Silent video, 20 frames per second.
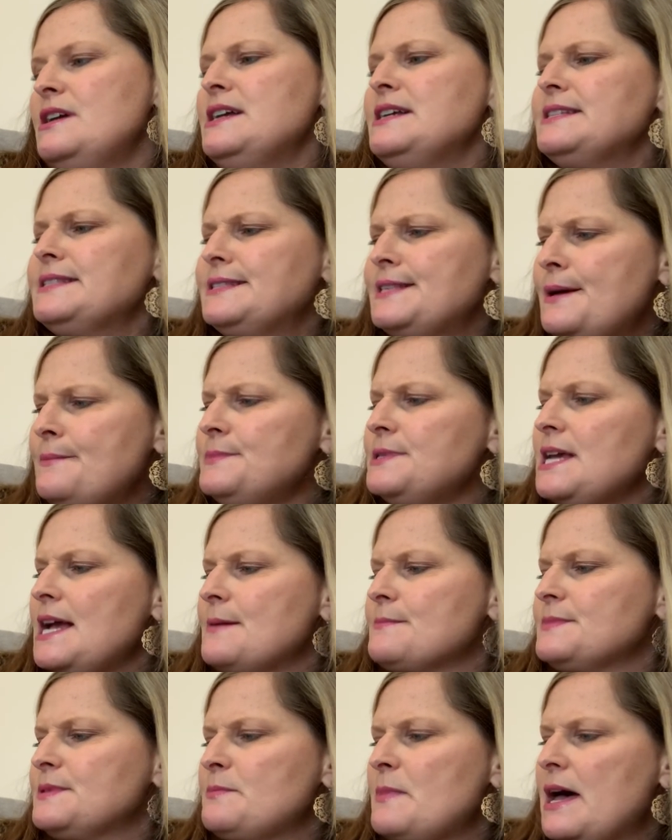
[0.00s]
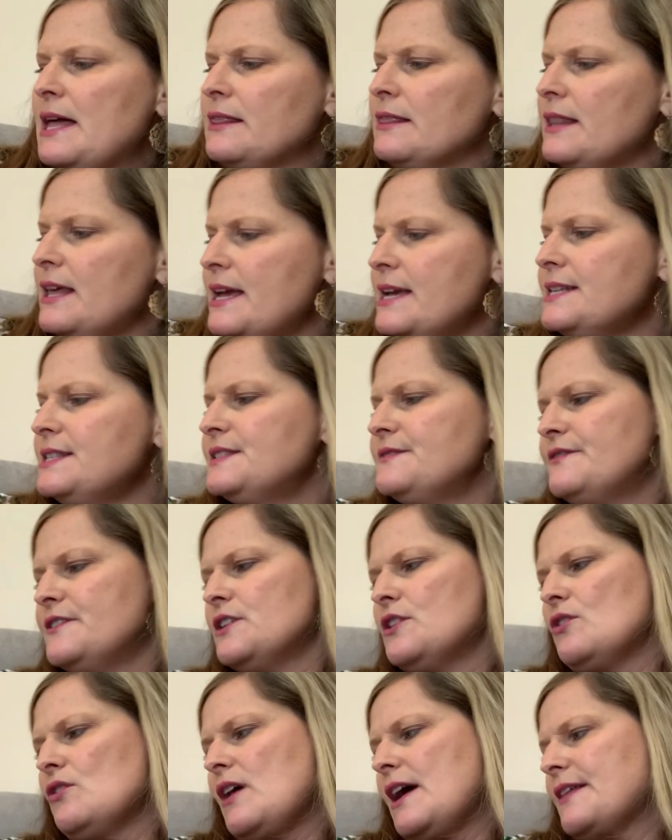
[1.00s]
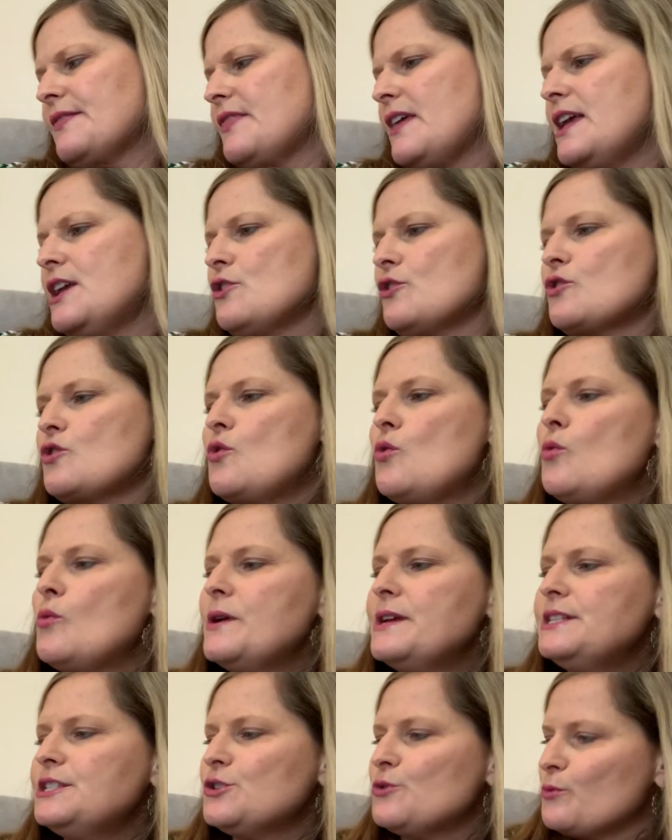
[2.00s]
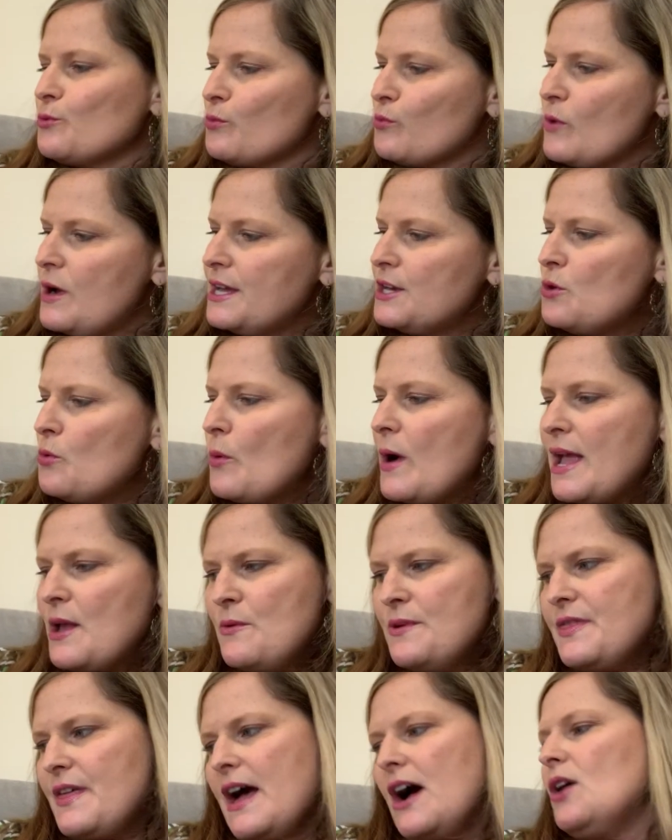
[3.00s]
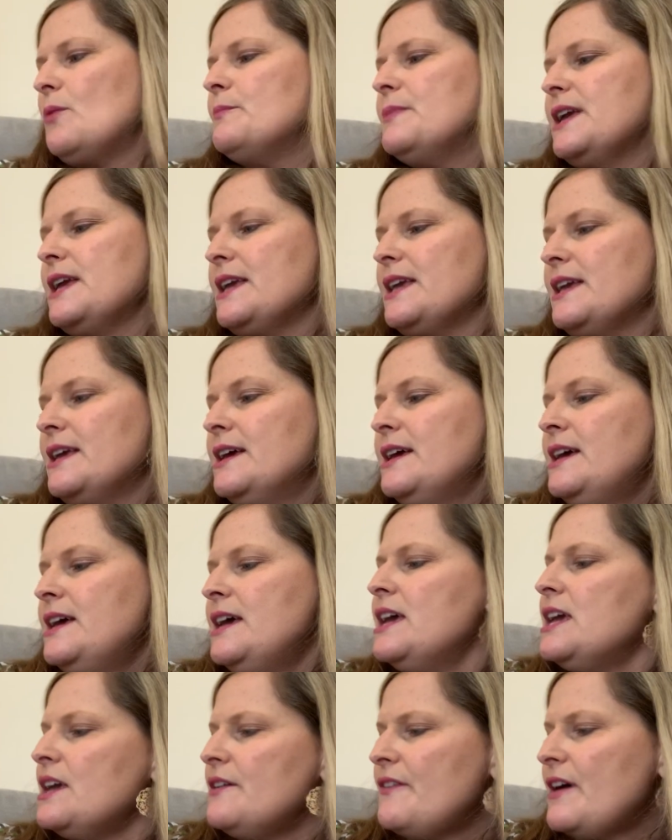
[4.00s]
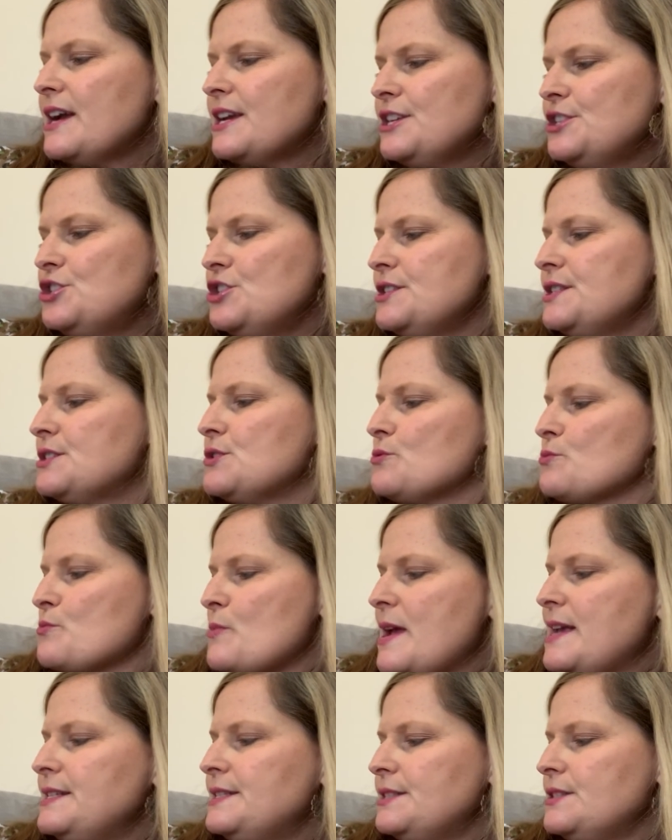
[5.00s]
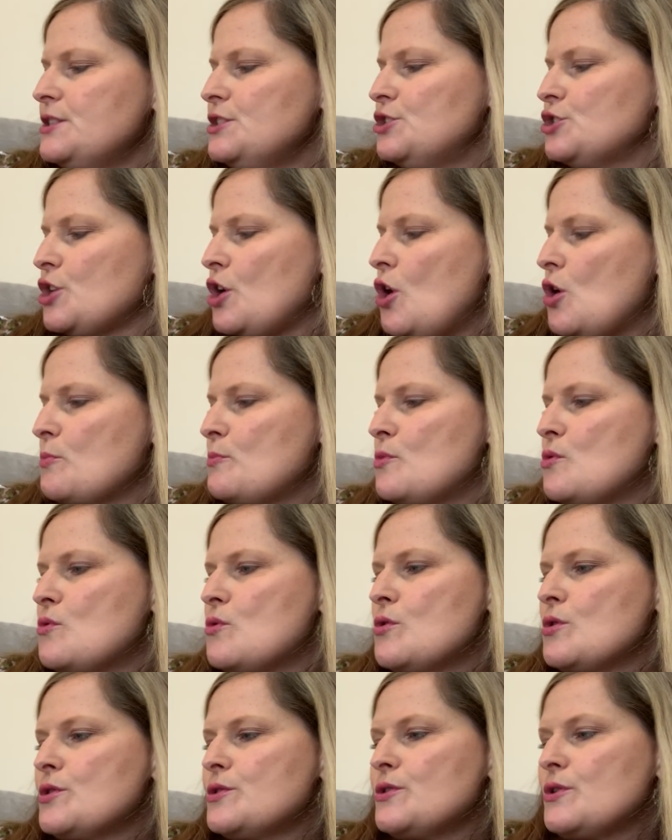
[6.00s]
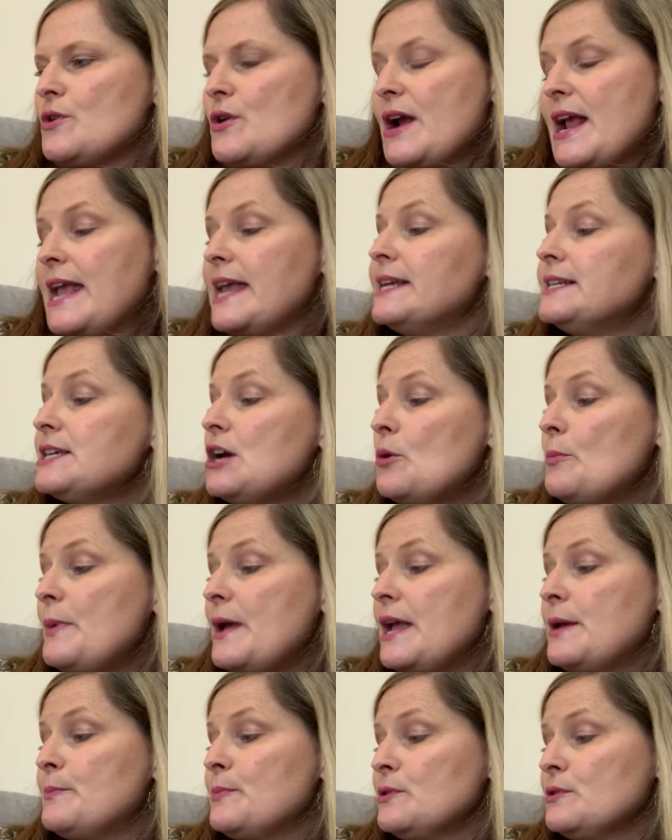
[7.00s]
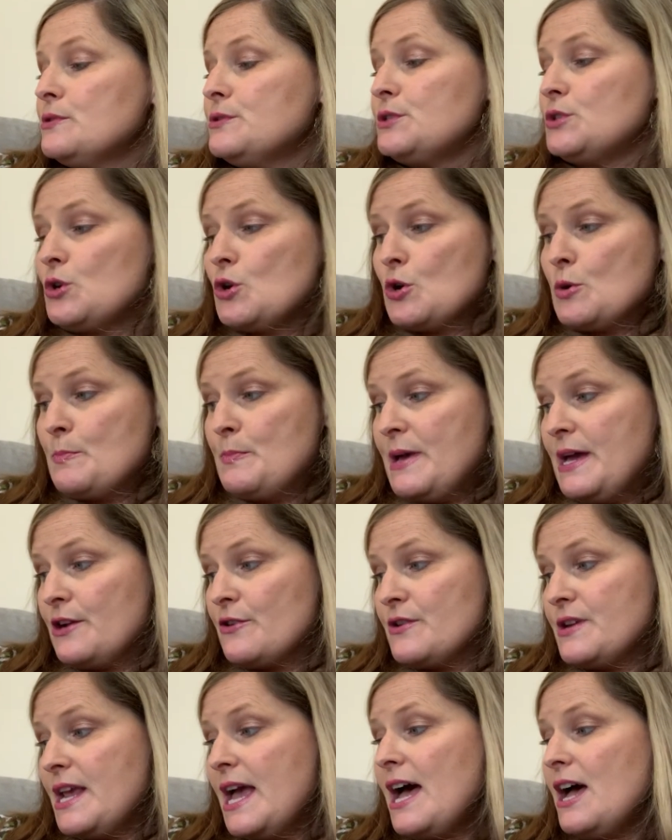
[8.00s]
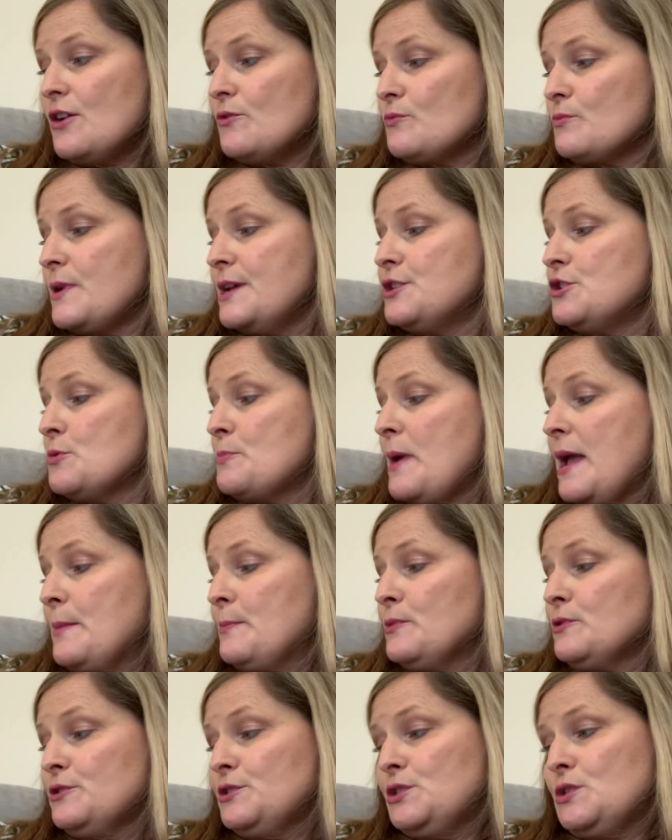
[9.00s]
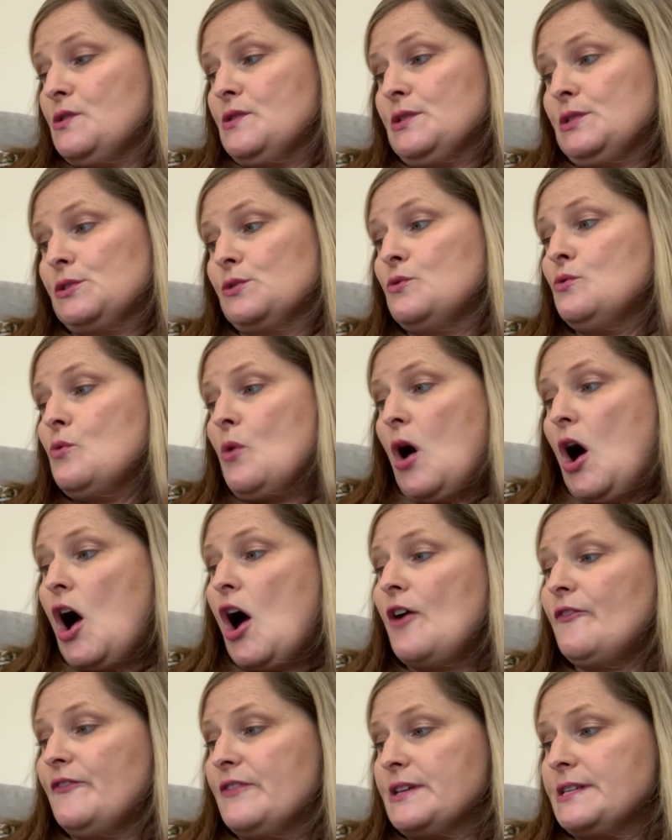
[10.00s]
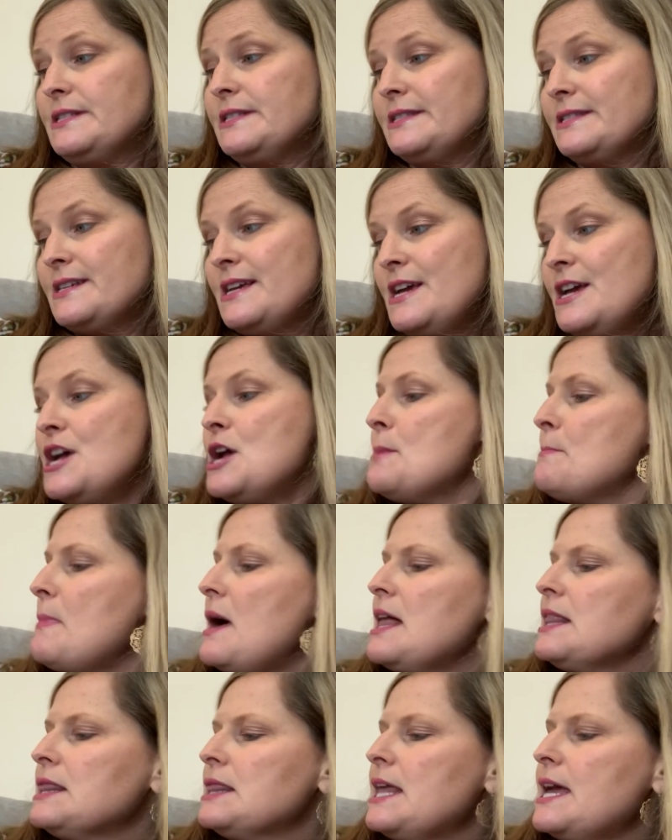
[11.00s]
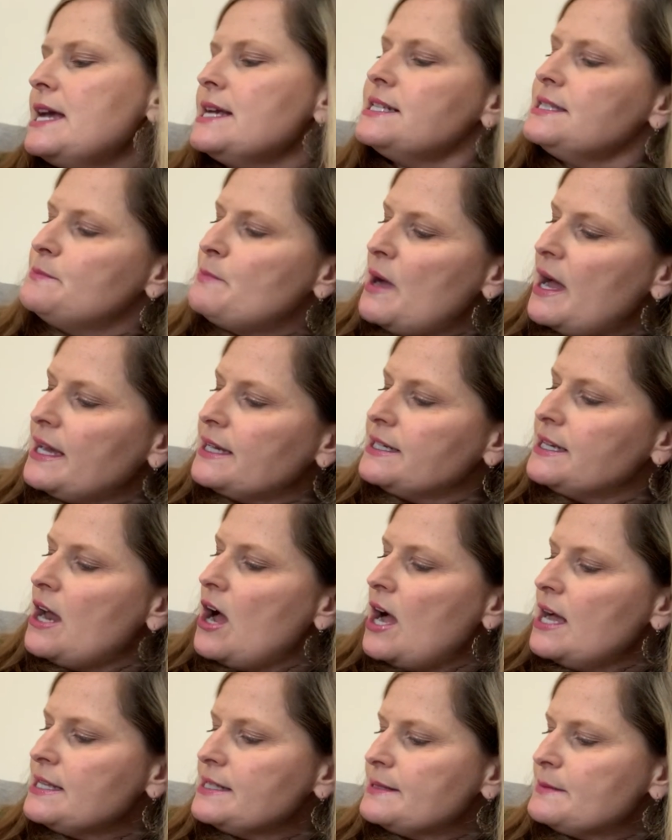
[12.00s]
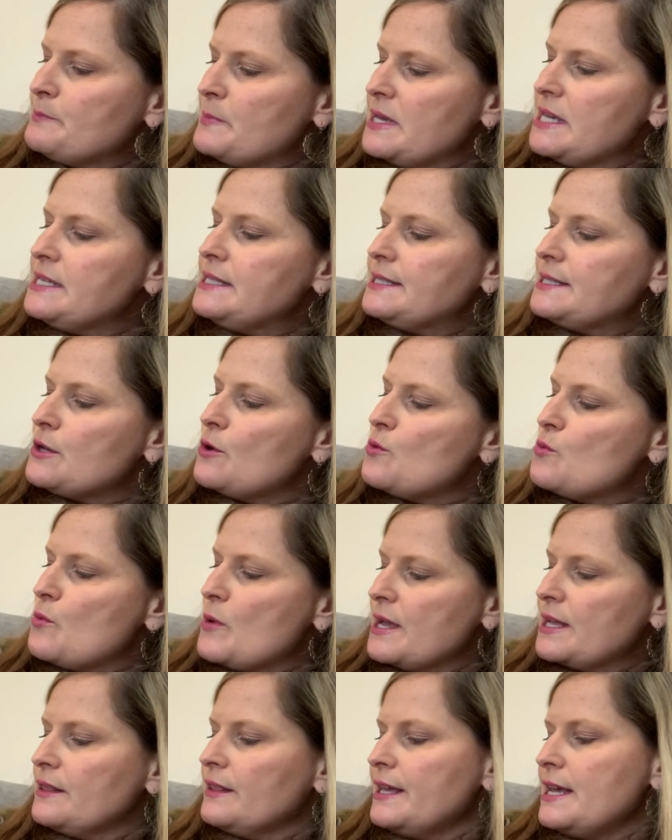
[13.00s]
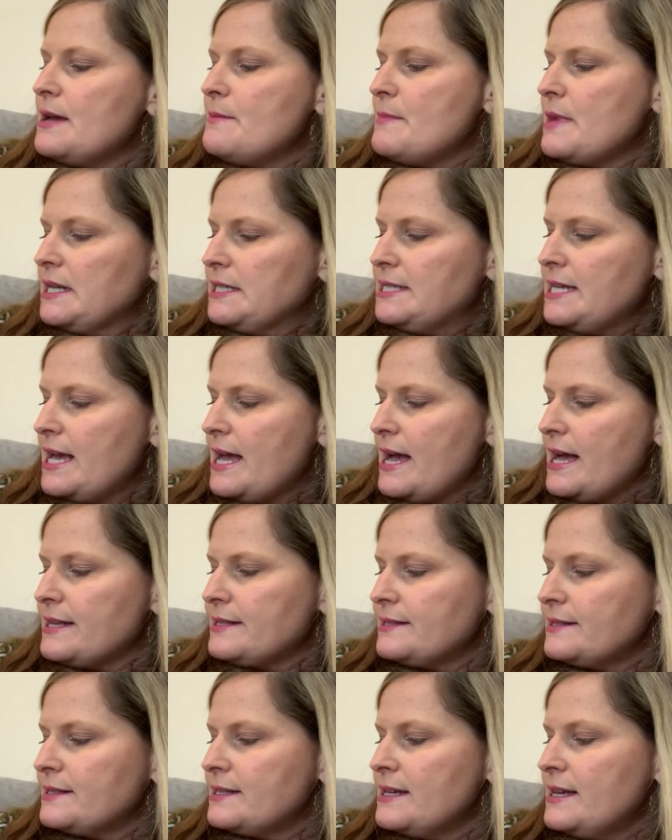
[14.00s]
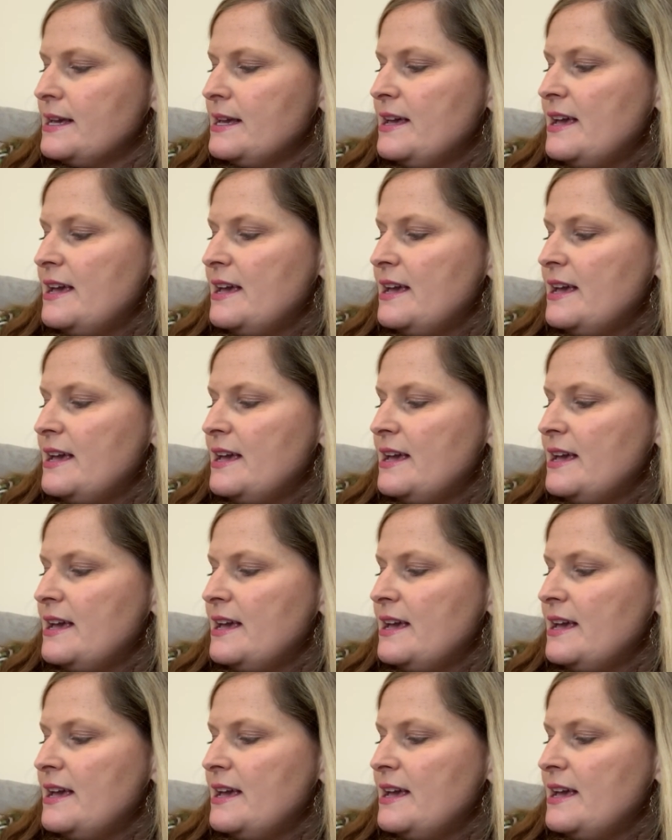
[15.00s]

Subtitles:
Sometimes my legs feel like they are going to run away without me. If I could just erase the chalkboard or hand out papers, or better yet, run your papers to the school office, my legs might not be so wiggly at my desk.